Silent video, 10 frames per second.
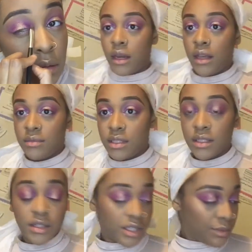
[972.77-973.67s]
And I'm just
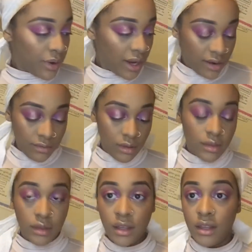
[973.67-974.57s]
gonna spray
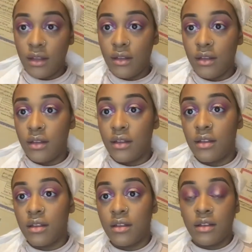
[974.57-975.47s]
everything
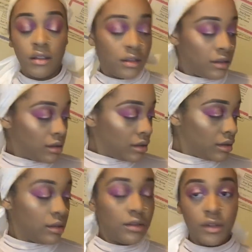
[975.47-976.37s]

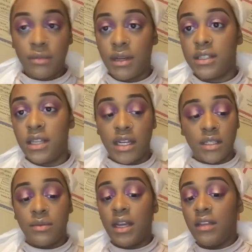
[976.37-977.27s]
with my setting
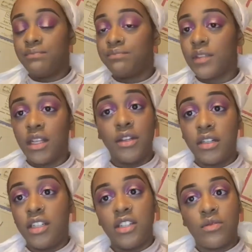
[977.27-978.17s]
spray.
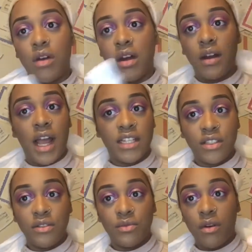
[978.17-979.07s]
Literally just water. I
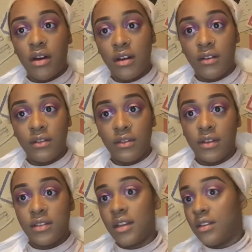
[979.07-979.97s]
just use water
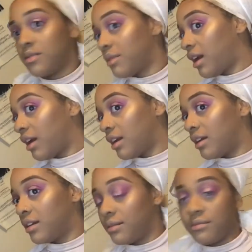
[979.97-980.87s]
for setting spray
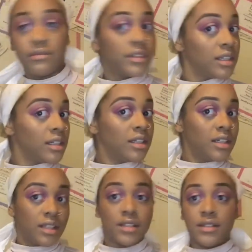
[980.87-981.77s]

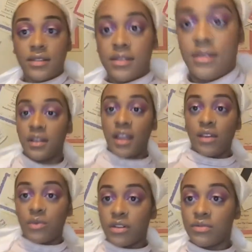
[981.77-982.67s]
because I feel like
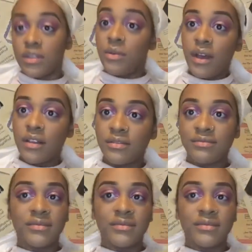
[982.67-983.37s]
it works really well.